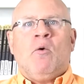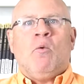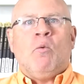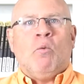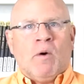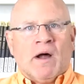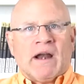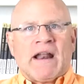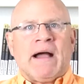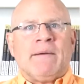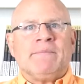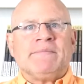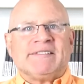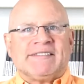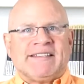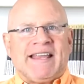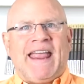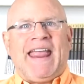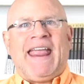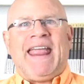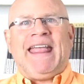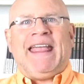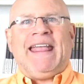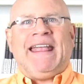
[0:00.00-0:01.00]
What I'm
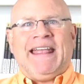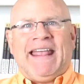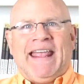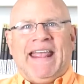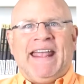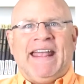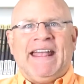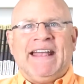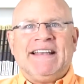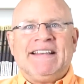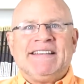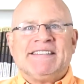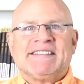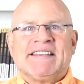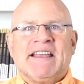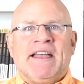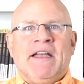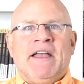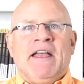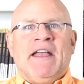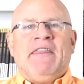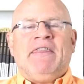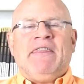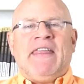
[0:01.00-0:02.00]
saying is
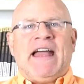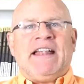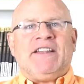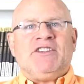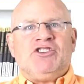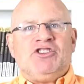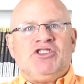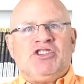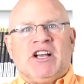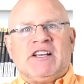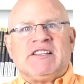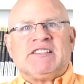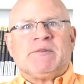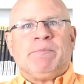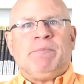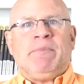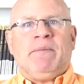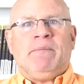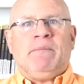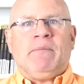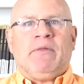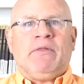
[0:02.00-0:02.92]
that just